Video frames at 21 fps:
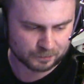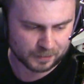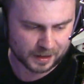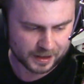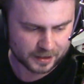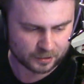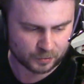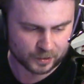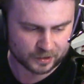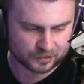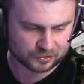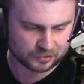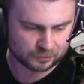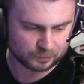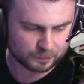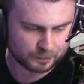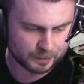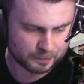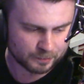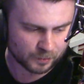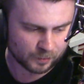My question
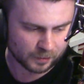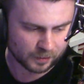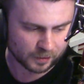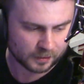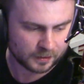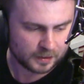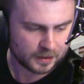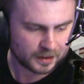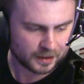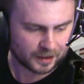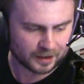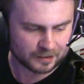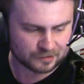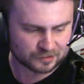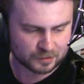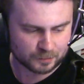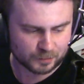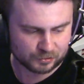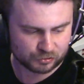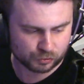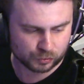would be more, can
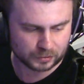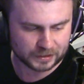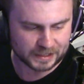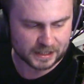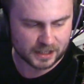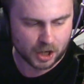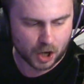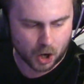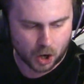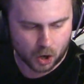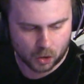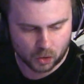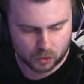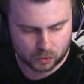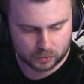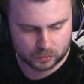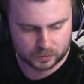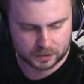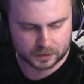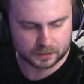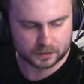someone truly
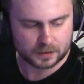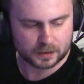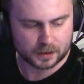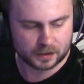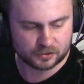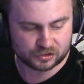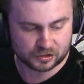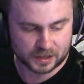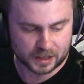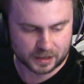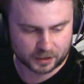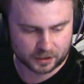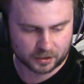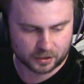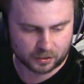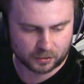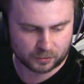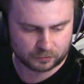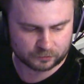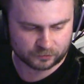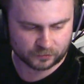own a genetic
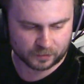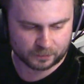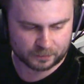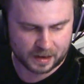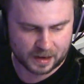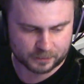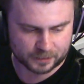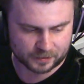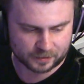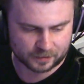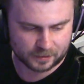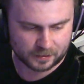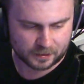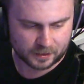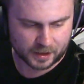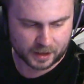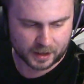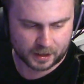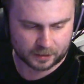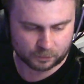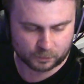code for a mammoth,
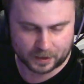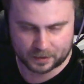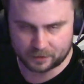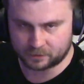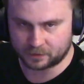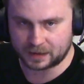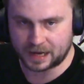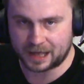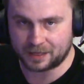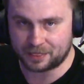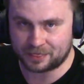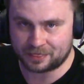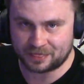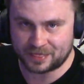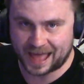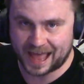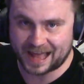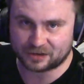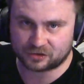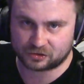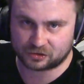and whether or not
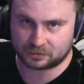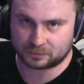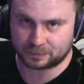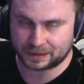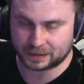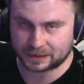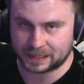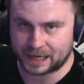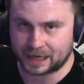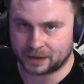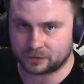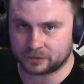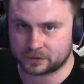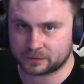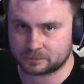that should be allowed?